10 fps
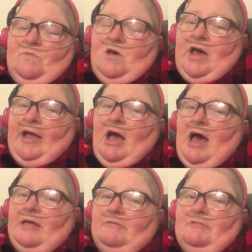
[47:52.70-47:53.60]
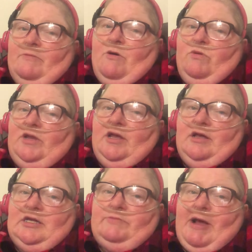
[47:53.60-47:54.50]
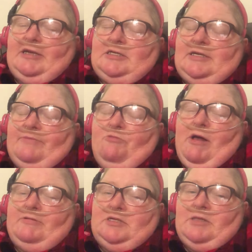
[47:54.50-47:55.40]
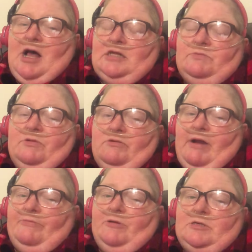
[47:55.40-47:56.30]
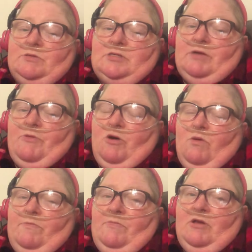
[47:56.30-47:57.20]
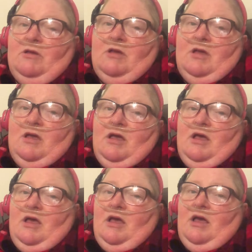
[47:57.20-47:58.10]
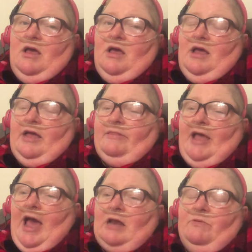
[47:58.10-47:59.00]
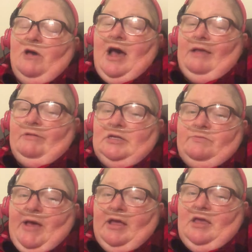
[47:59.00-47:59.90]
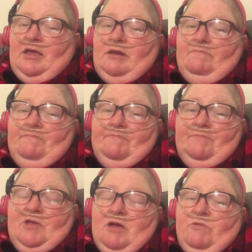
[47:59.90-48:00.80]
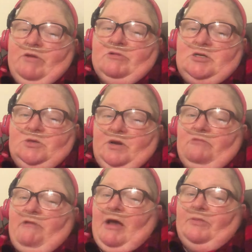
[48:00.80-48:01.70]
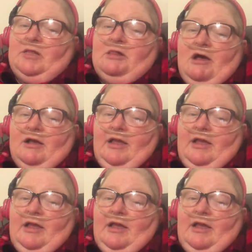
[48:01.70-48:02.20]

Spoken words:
I got pneumonia. I spiked a temp while I was in the hospital right before I was supposed to come home. And they had to put IVs back in, and we were doing round-the-clock